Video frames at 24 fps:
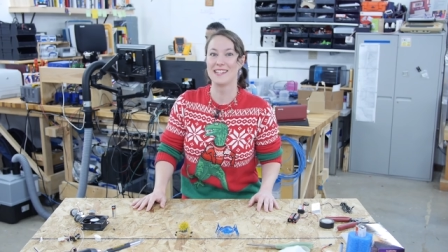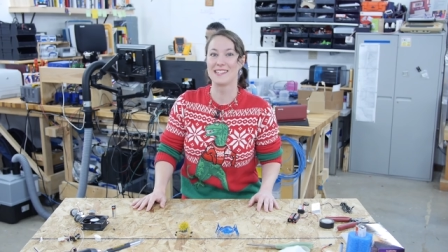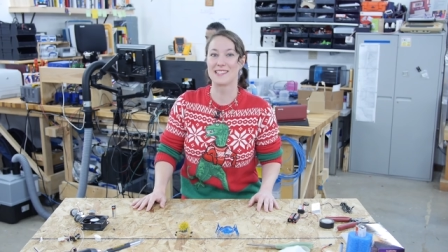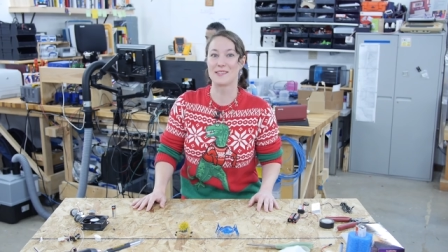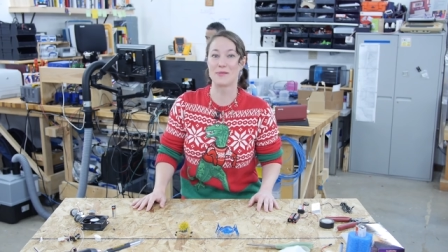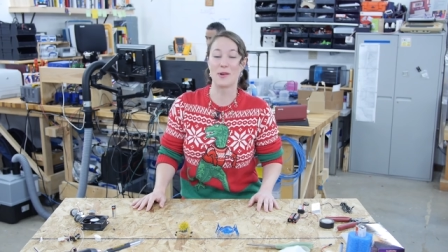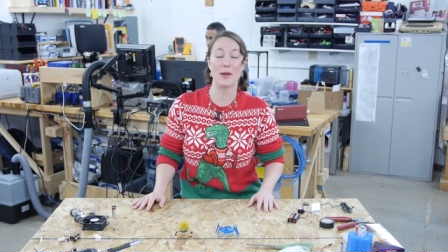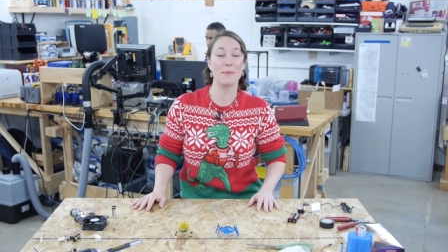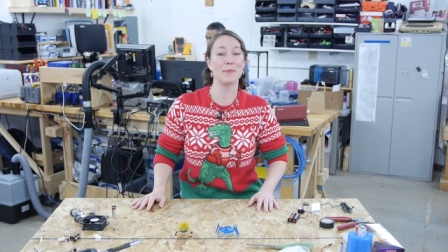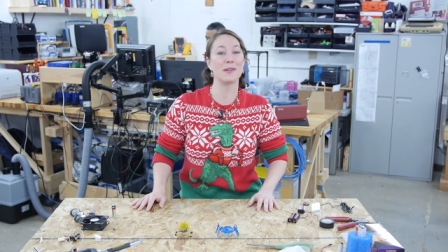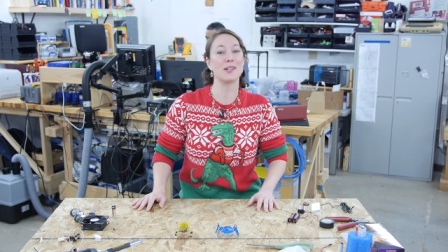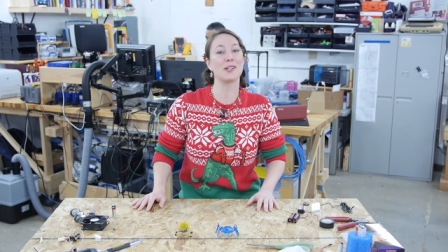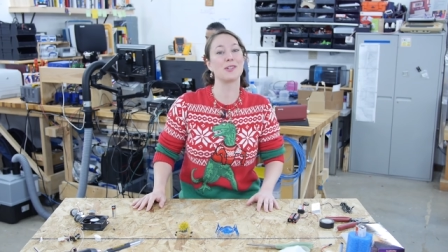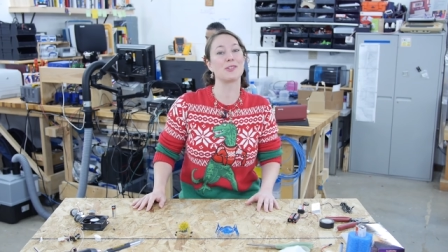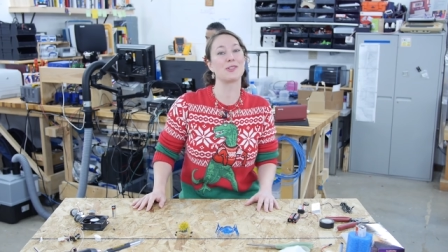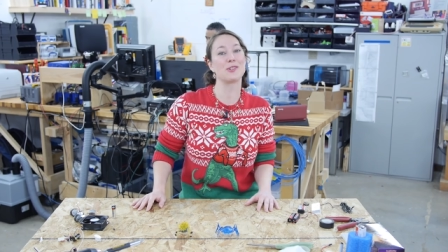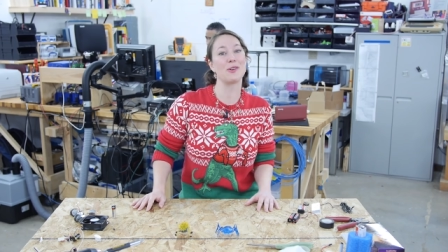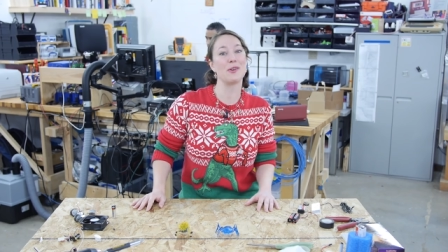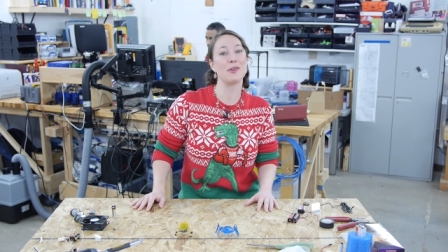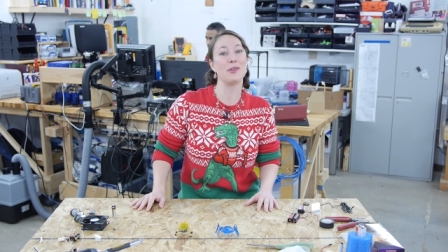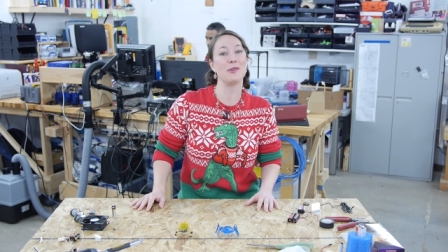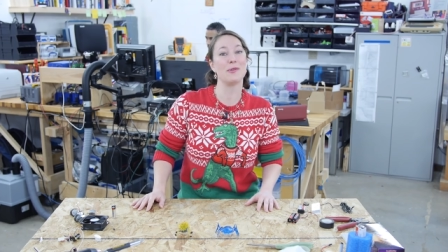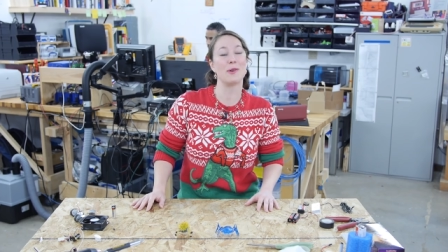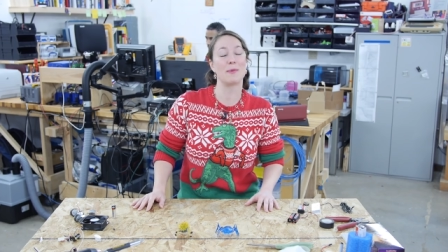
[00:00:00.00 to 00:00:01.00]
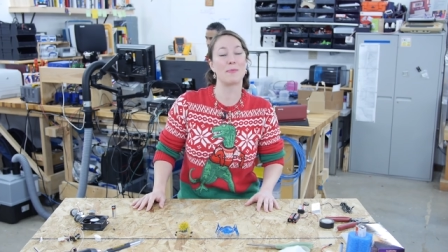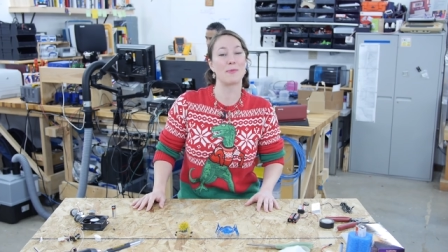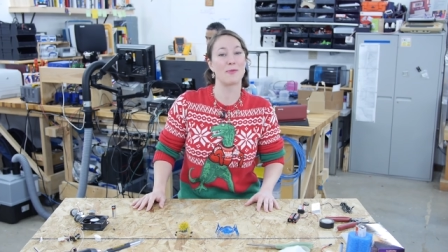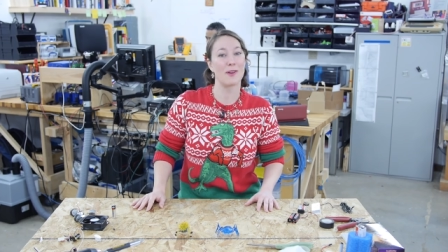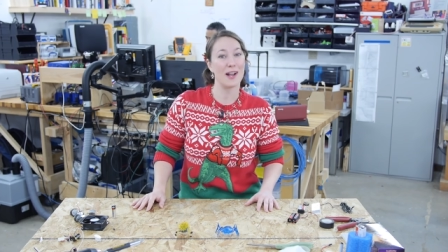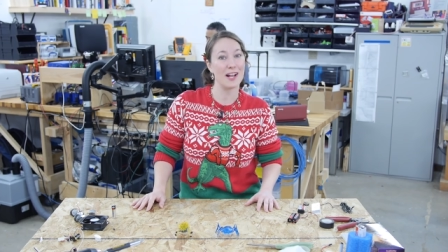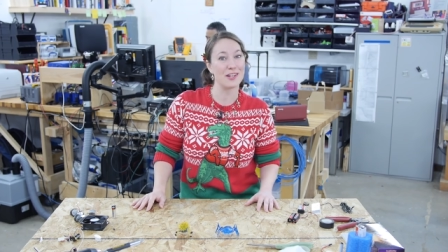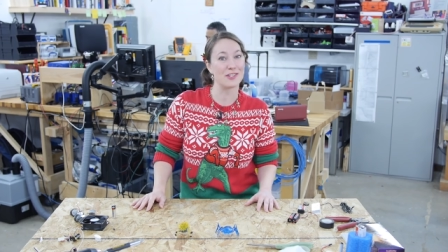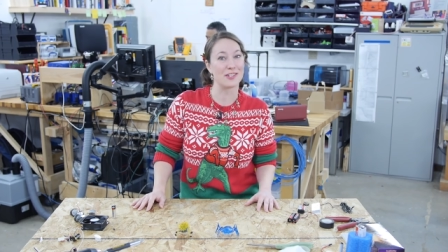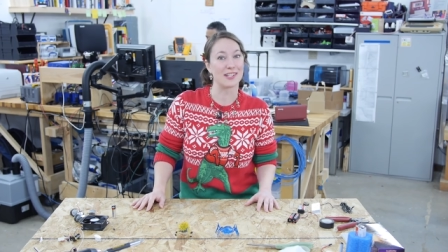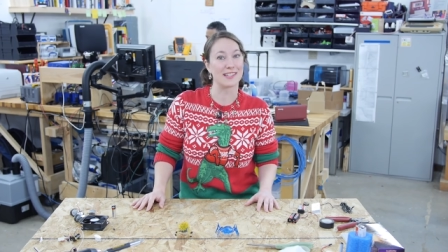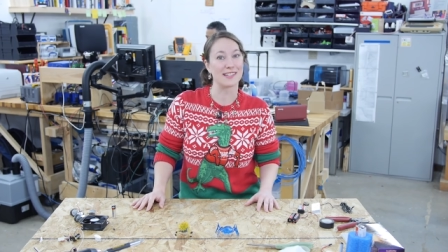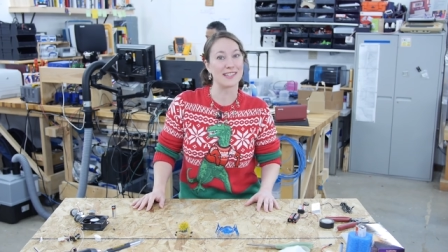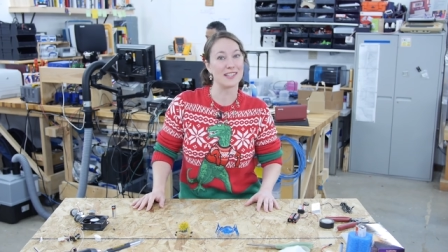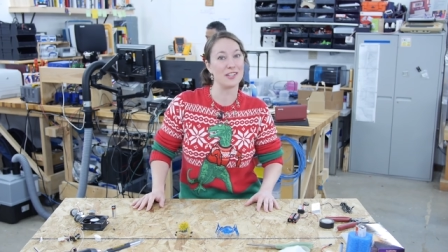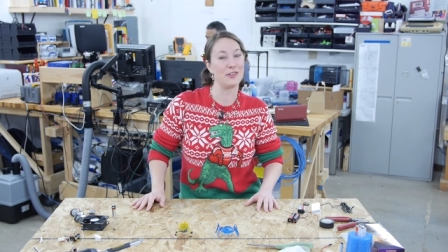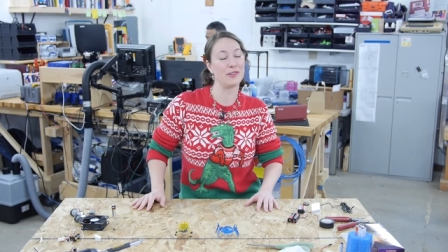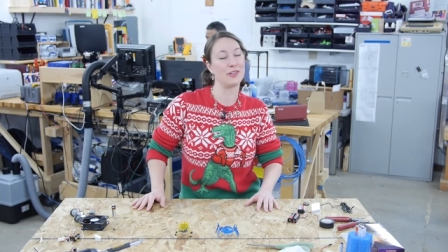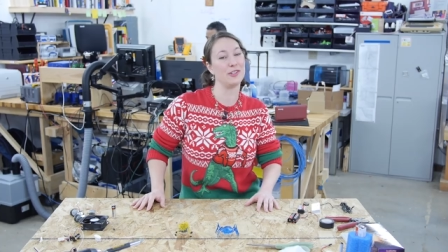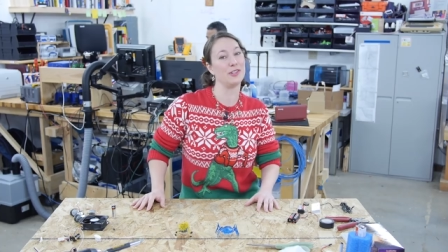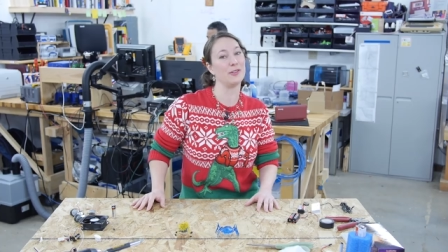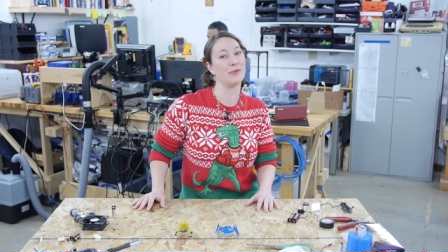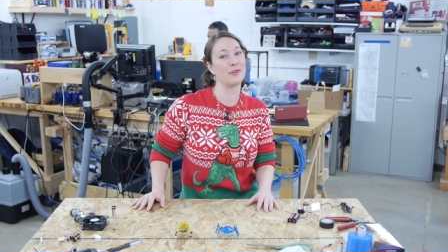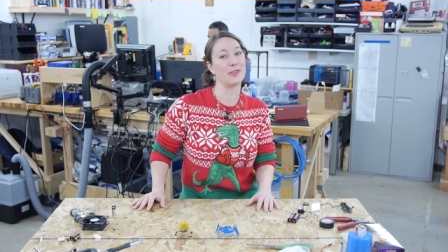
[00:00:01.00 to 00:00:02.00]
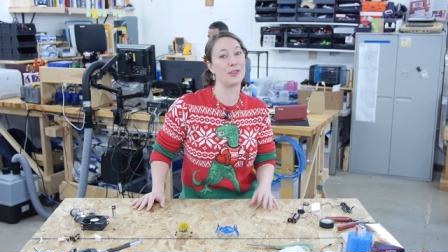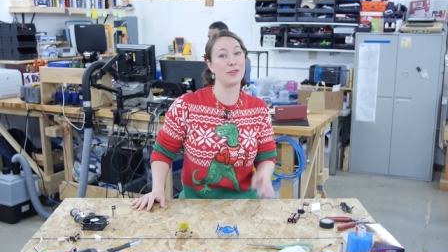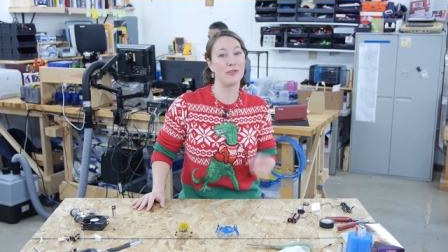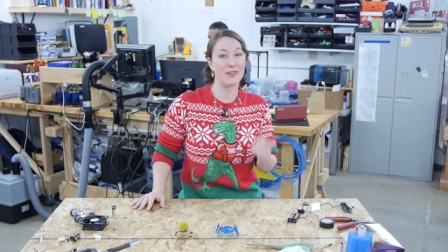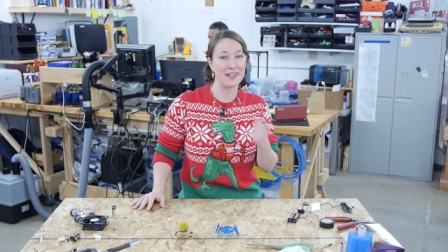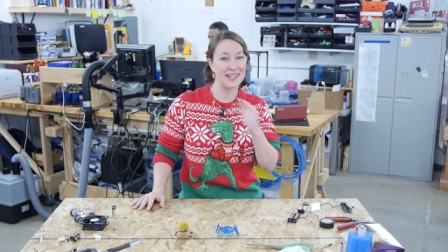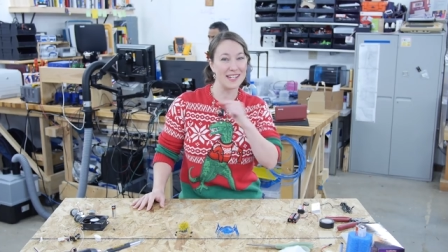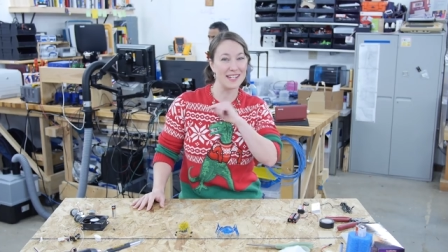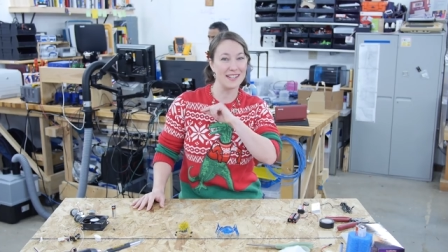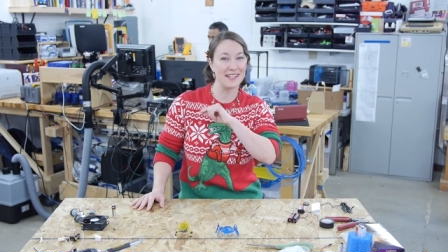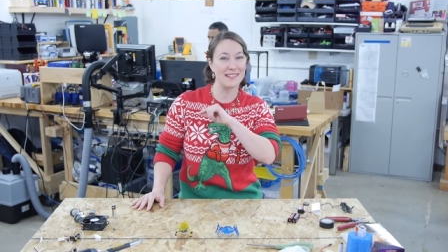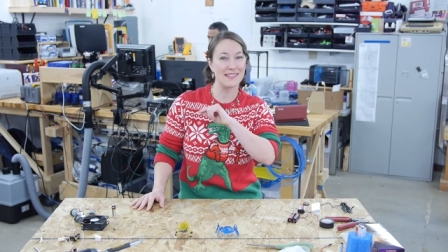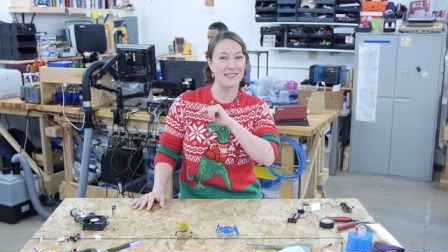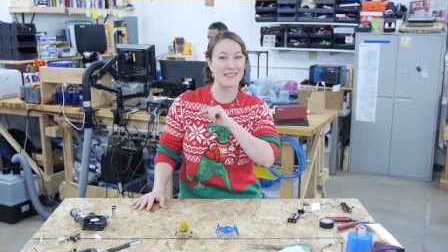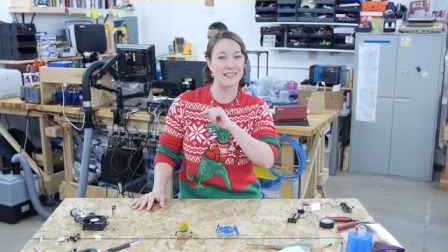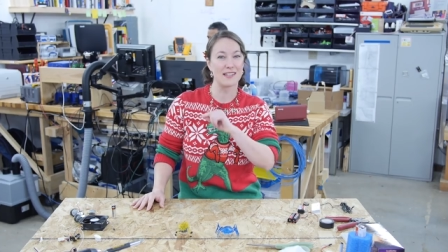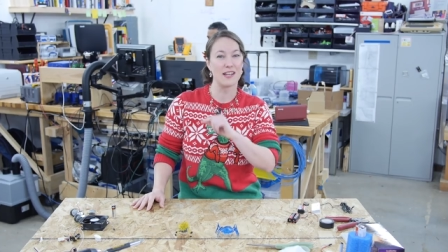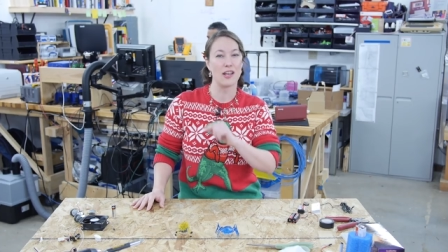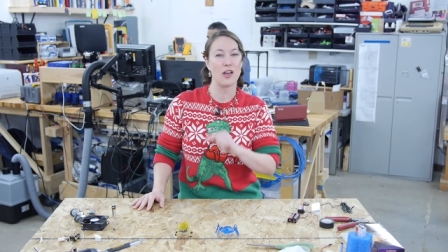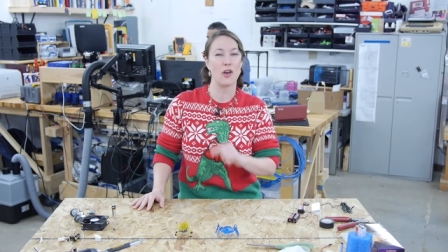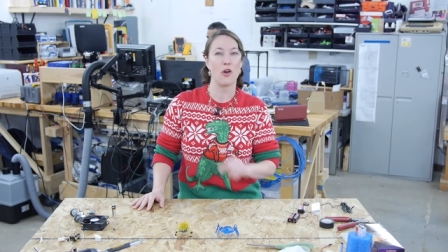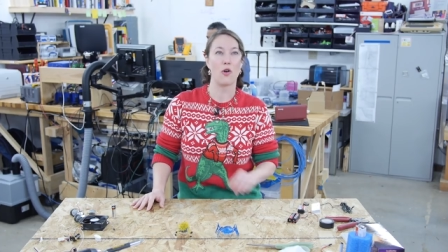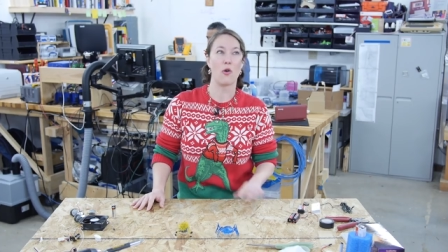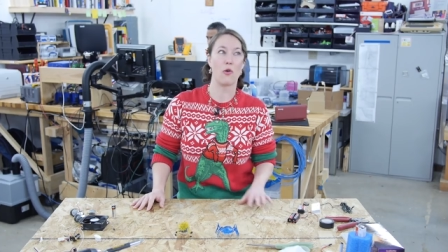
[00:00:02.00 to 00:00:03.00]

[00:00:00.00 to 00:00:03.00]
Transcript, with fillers: So I'm going to show you a project that you can do with your kids,